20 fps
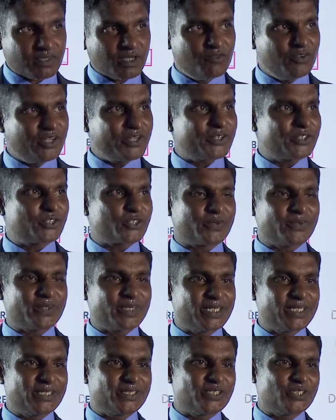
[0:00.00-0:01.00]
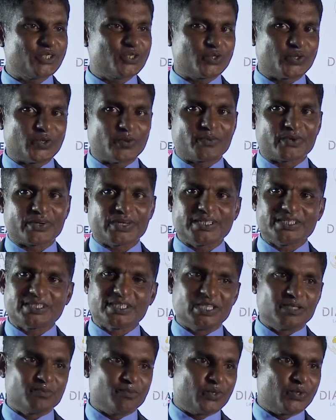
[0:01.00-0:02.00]
We are a travel agent to operate
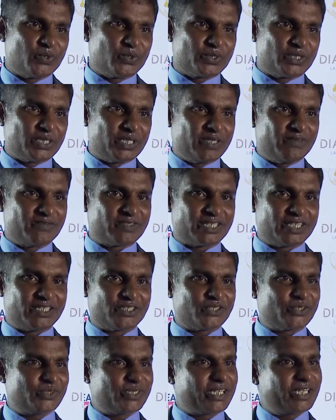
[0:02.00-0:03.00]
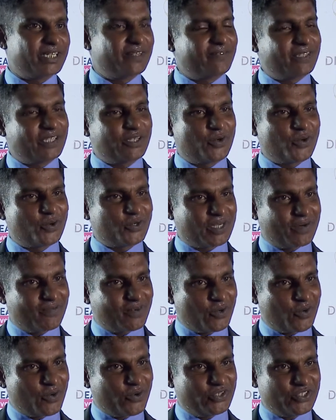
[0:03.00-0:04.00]
in Maldives, and today we own our
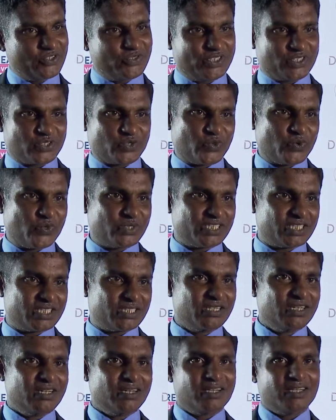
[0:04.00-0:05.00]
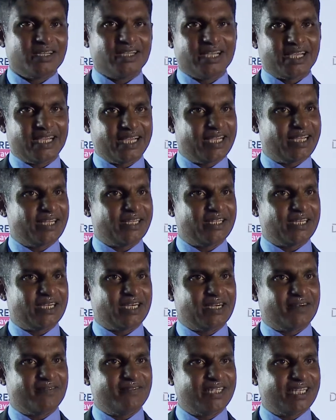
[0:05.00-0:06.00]
own resorts, and
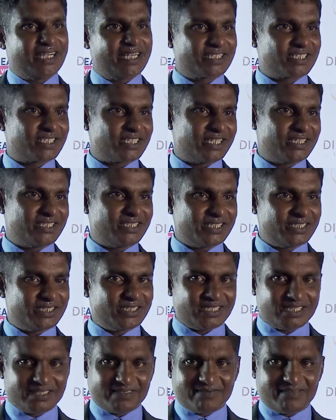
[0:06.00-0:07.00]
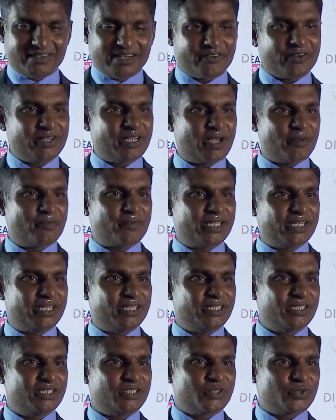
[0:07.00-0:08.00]
we are excited, very happy
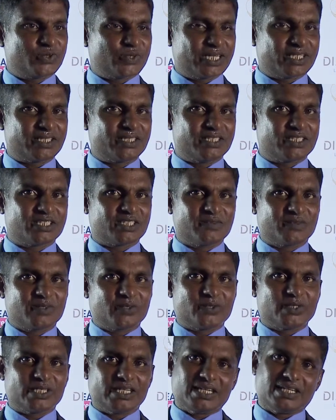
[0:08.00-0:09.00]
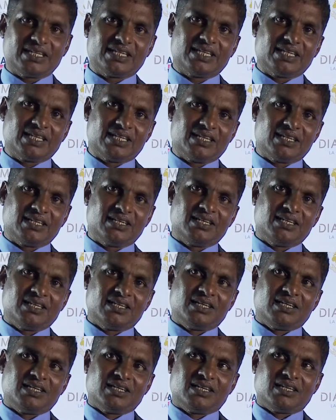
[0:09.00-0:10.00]
to get this award, and
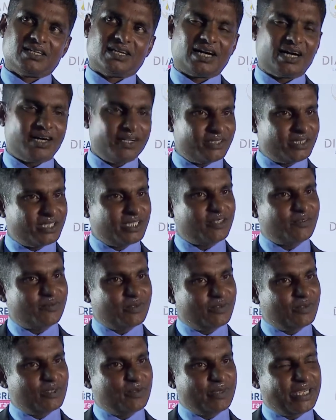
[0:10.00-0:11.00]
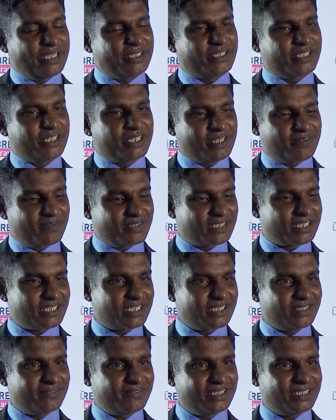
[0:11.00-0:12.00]
I think we will maintain our
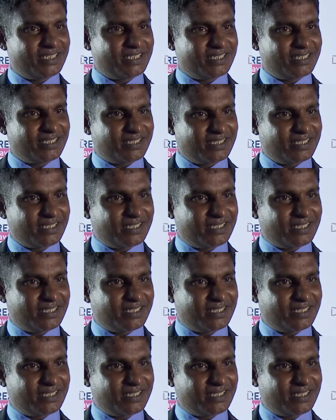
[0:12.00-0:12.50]
service